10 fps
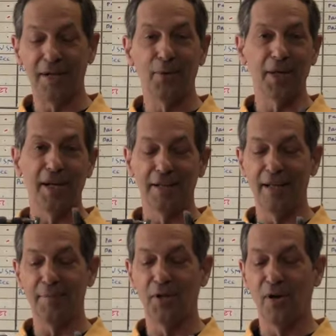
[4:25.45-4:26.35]
I don't know what kind of
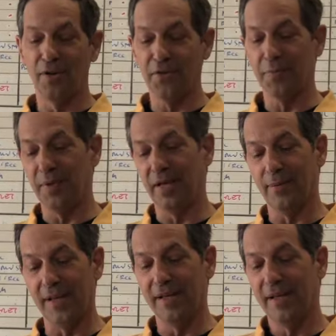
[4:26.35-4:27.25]
clamp you call this, but
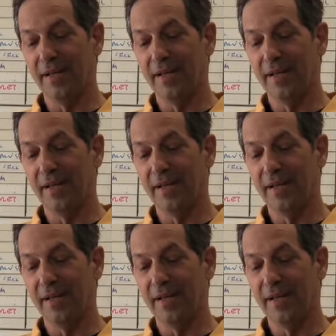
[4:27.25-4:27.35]
anyway,